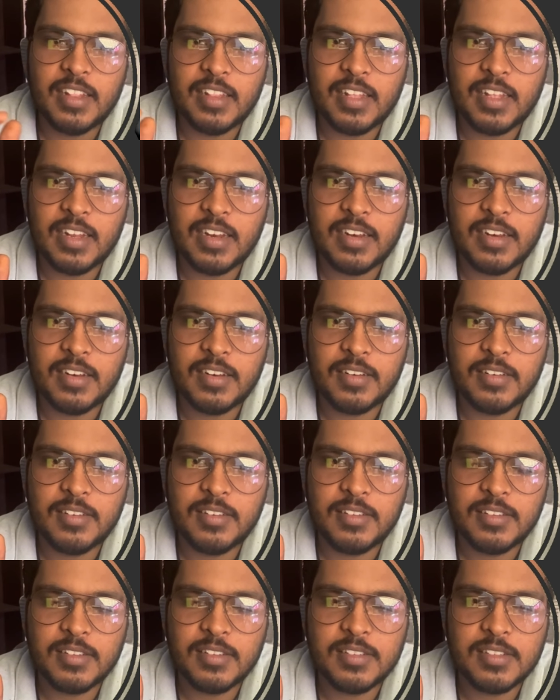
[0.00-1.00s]
then
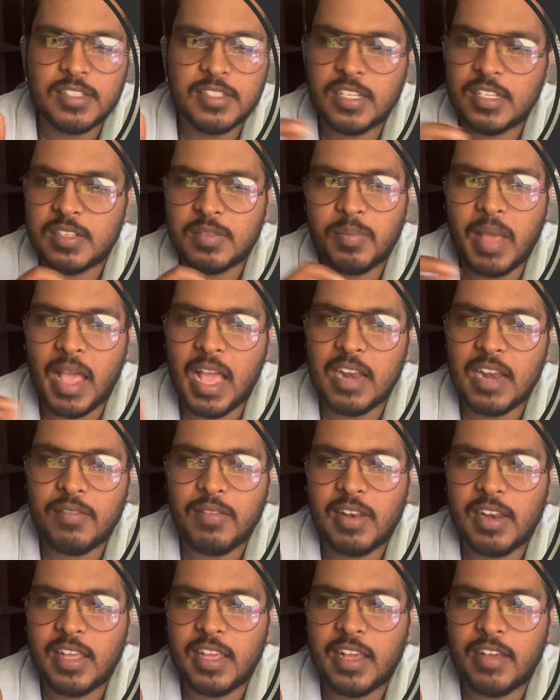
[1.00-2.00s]
just
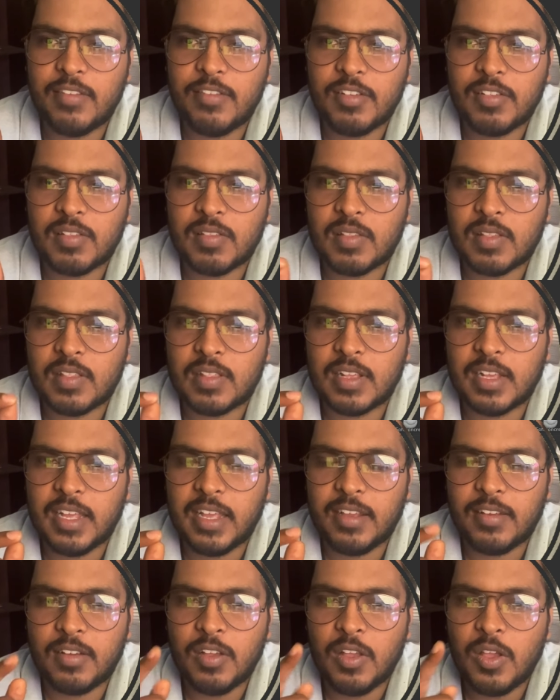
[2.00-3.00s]
manually I was
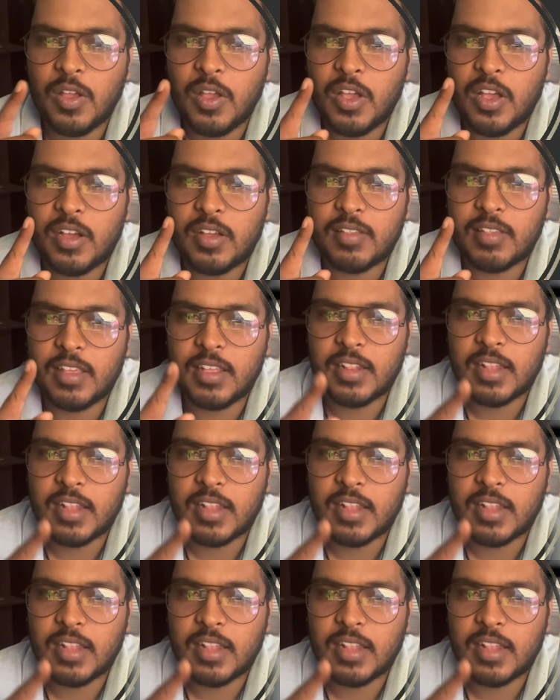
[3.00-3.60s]
like seeing